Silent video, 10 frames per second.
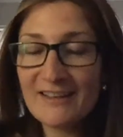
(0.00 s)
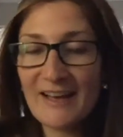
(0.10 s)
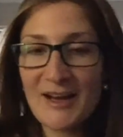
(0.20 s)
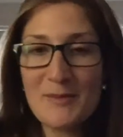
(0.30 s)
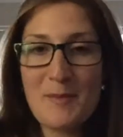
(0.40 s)

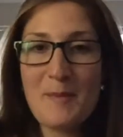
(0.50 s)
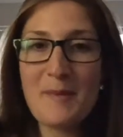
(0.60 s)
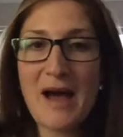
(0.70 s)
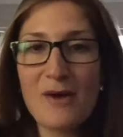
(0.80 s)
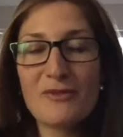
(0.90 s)

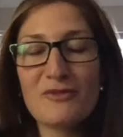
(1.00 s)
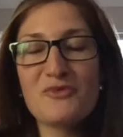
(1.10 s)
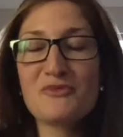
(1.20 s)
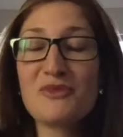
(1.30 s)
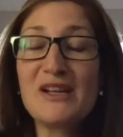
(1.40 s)
However,
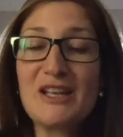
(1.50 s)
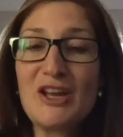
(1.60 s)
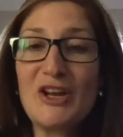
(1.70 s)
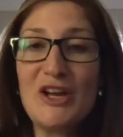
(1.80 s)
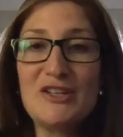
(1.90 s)
we're really
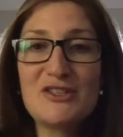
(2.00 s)
good.